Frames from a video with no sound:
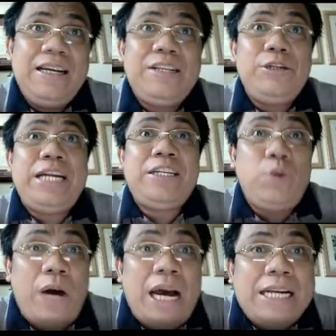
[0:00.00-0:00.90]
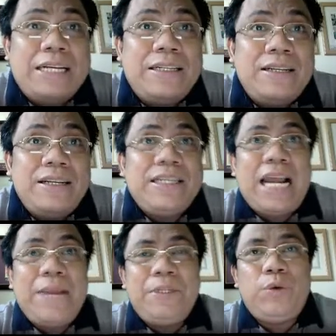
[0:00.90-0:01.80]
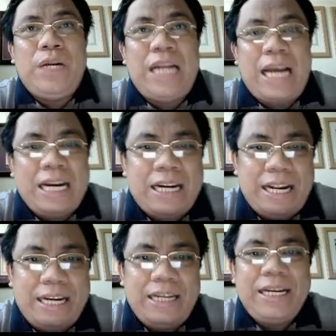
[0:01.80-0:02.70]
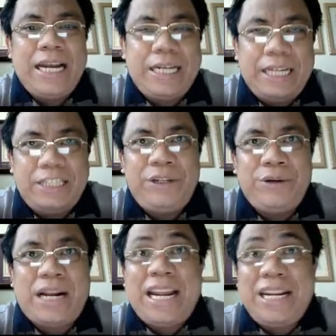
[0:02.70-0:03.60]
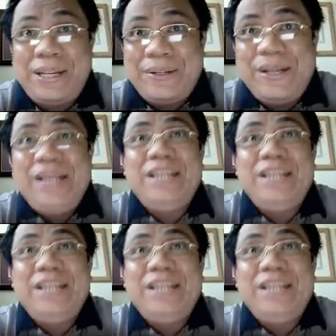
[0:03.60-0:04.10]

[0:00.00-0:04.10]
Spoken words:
so that's 1 times 100. That is your IQ.